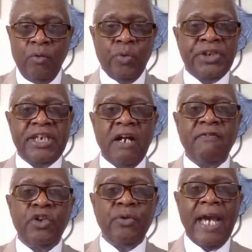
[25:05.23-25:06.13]

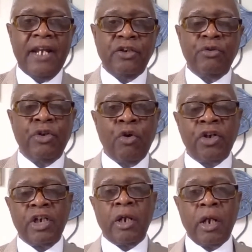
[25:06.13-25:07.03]
whichever you got to do in
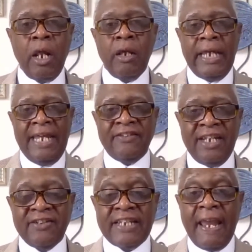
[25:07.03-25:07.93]
order to, as
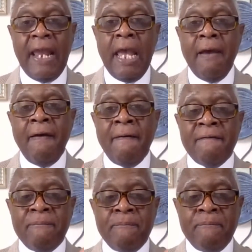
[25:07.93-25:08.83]
they say,
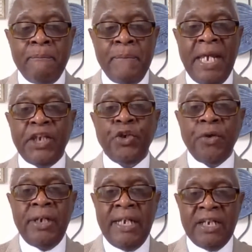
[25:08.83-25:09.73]
make
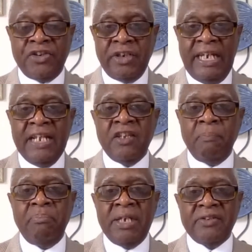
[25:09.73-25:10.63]
your niche in
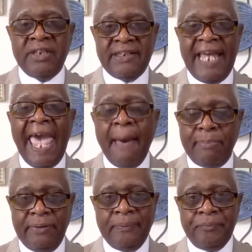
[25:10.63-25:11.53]
the business
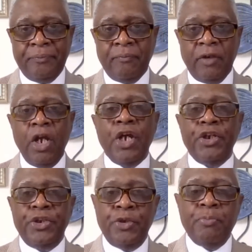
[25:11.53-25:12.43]
happen.
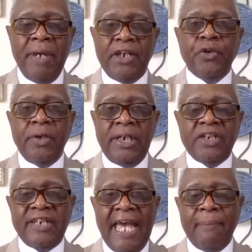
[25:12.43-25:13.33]
You make your
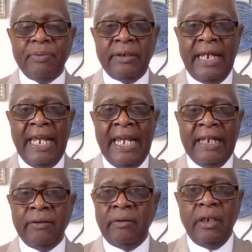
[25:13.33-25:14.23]
niche happen
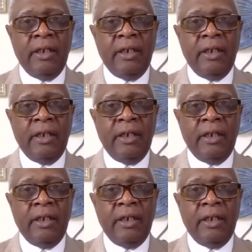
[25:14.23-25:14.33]
and